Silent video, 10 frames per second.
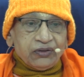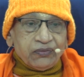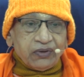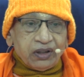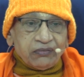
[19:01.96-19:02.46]
you
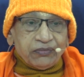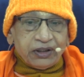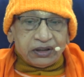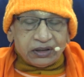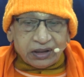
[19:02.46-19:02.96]
are
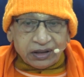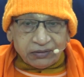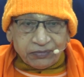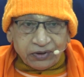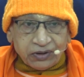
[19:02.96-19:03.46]
meditating
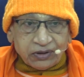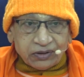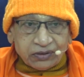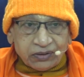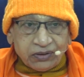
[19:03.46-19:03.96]
upon,